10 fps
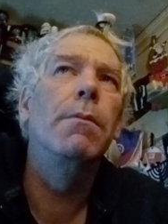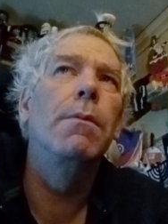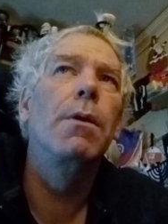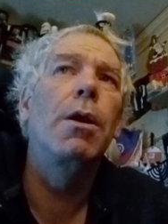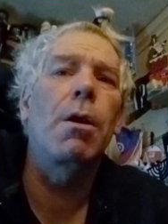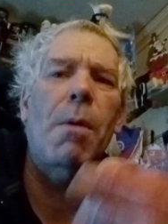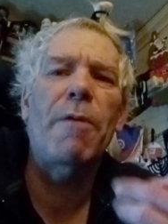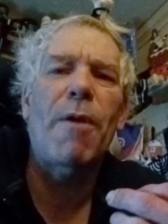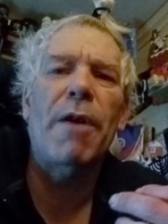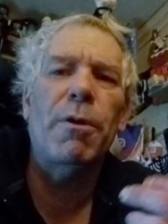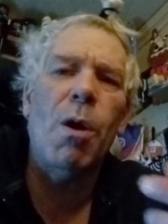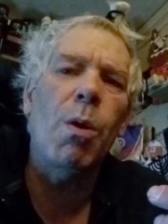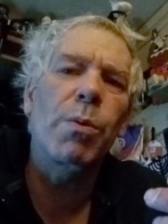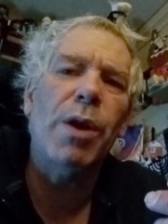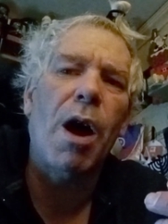You know, my father
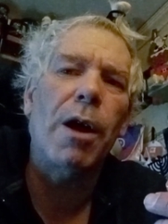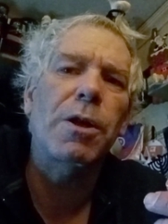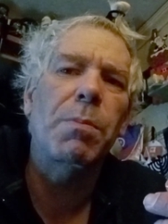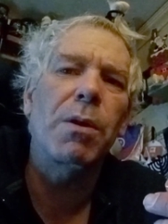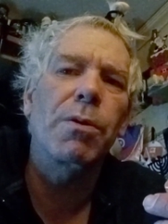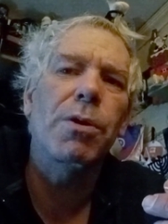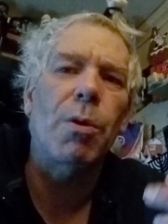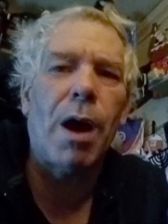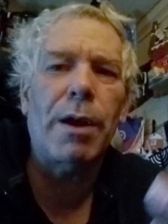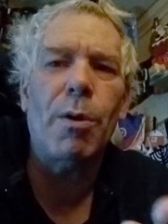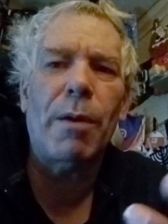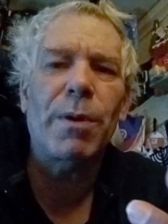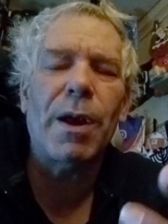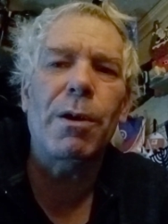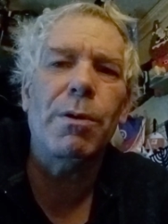owned hospitals, so I know
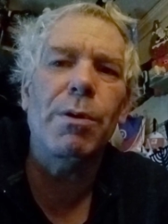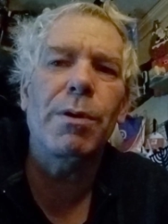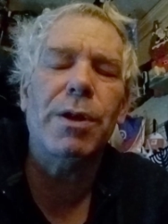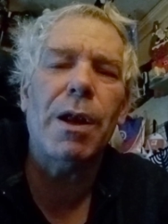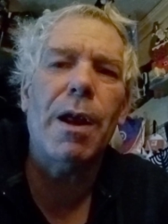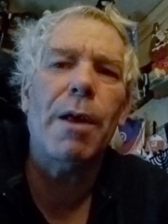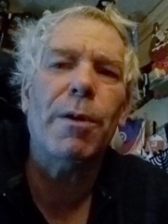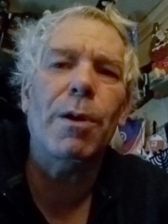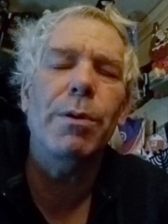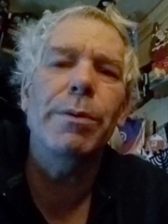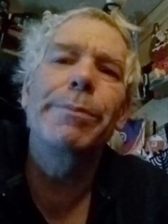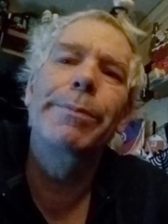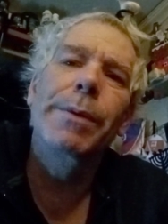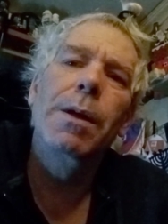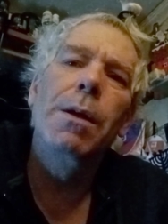everything you're doing is unethical
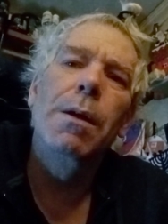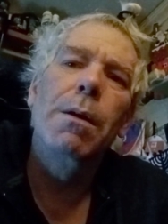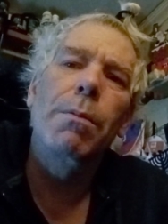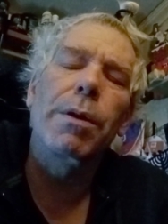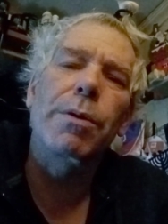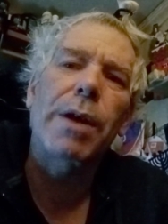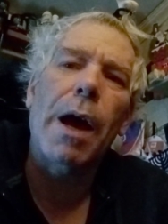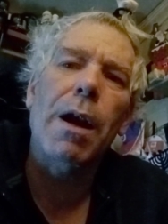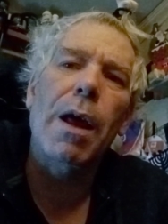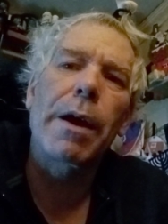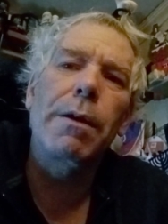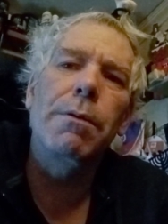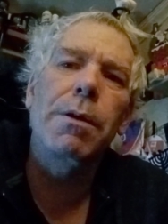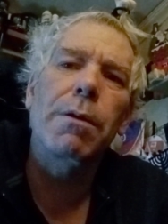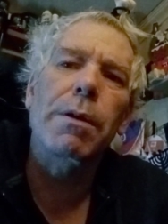with your satellite.
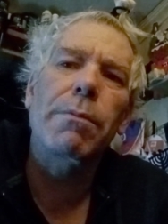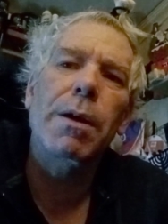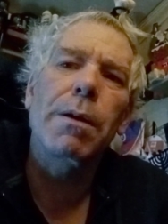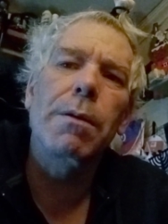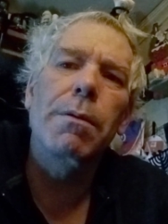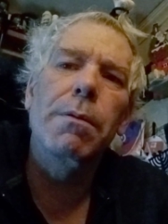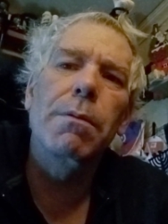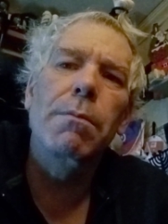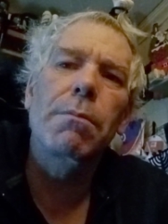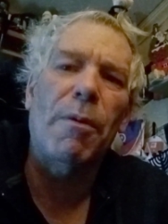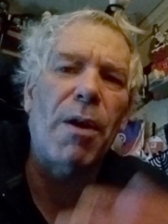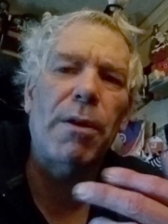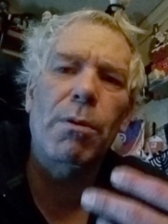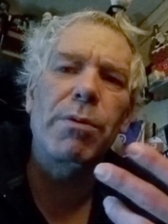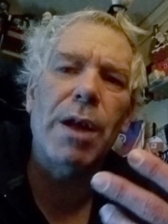You know that, right? My
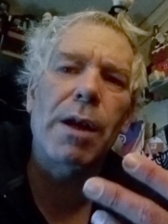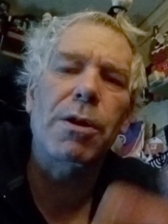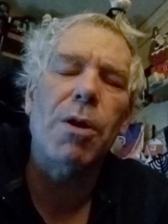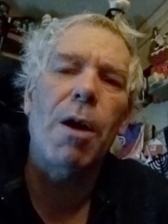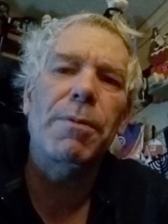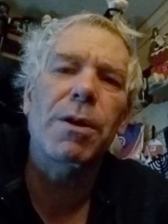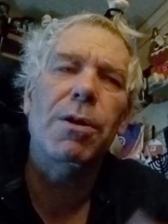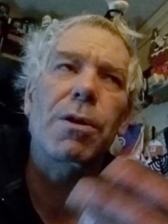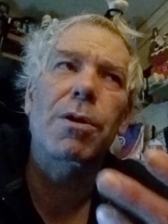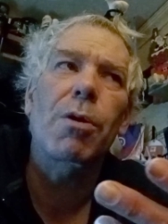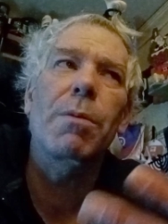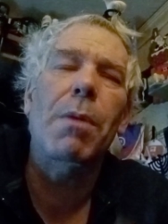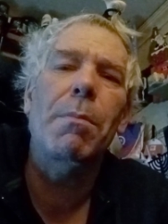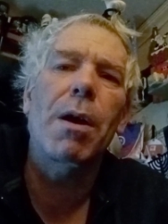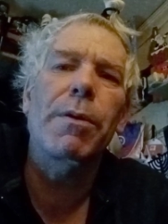father owned dentist offices, so did my
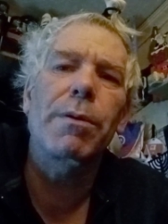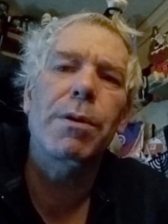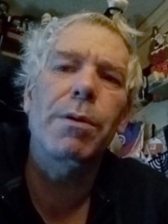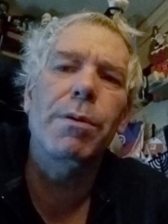mother, too.